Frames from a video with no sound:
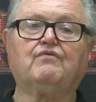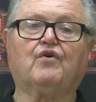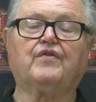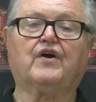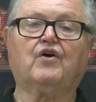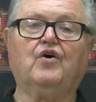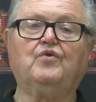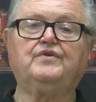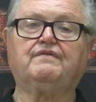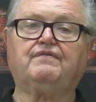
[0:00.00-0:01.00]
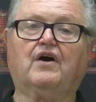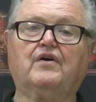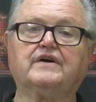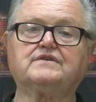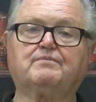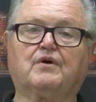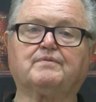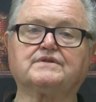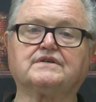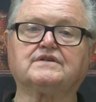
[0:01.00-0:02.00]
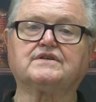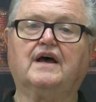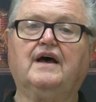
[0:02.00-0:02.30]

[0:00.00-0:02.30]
for their own nefarious purposes.